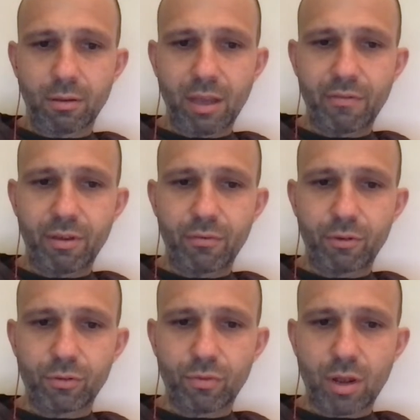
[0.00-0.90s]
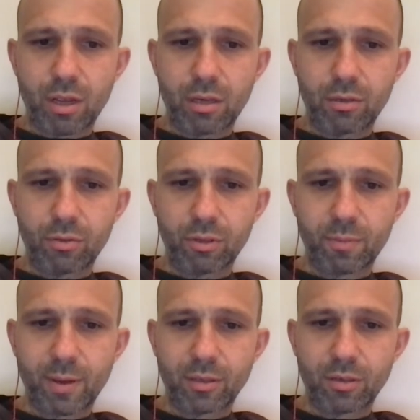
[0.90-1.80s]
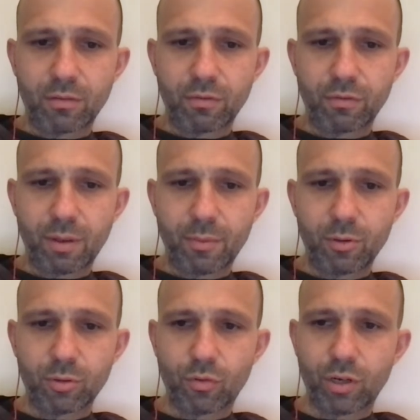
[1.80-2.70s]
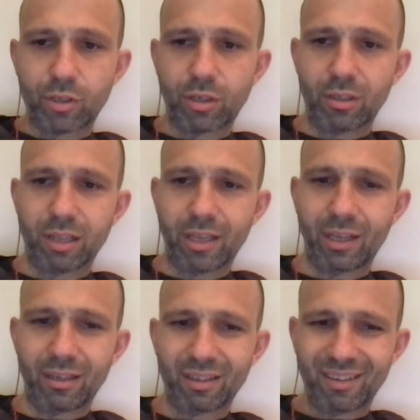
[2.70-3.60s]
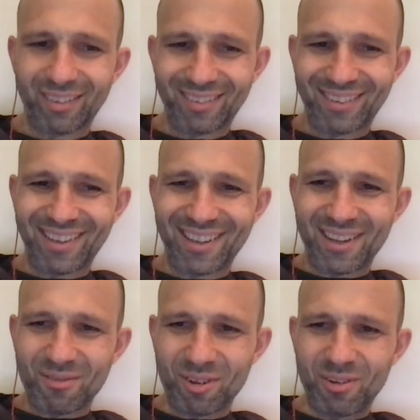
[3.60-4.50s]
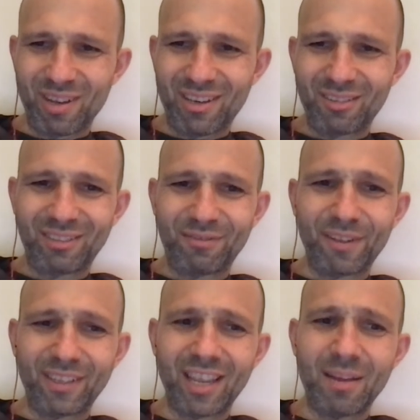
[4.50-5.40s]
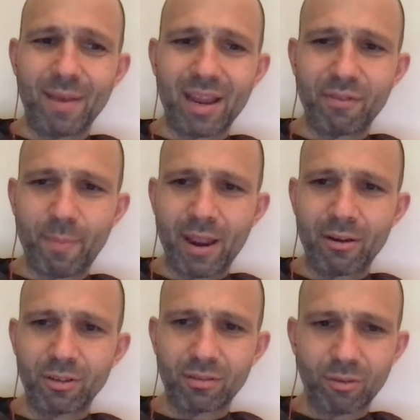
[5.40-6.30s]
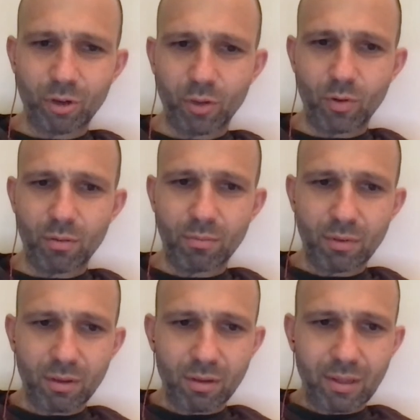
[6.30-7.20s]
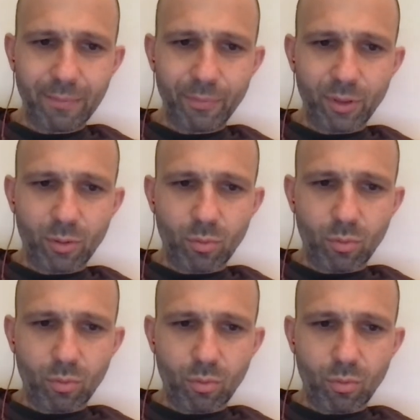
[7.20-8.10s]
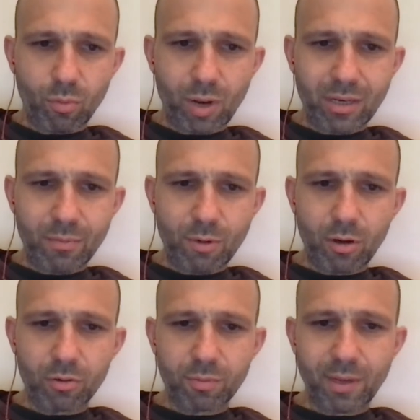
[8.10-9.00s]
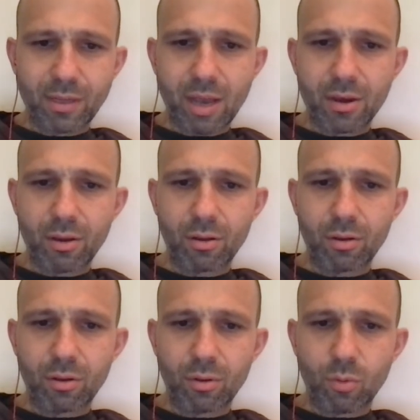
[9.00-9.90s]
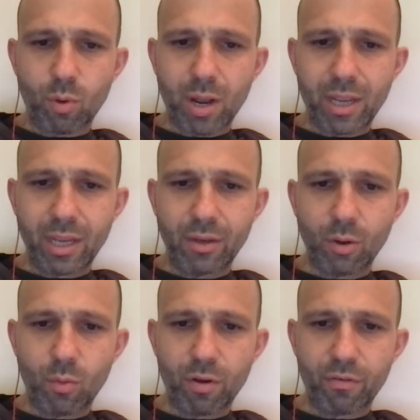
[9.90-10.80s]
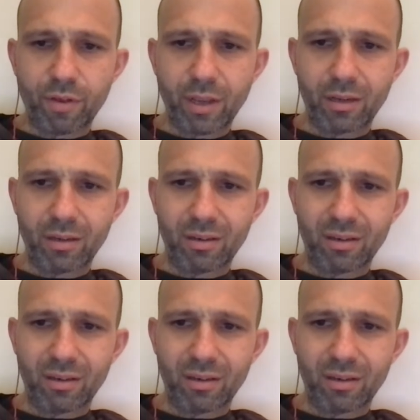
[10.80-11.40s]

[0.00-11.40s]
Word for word: Devin versus Ryan, too expensive. I'm gonna use a Russian link. Well, you guys, you're 15, man. Have the parents hook you up. Why did Marcos Maidana? Why he don't want to fight?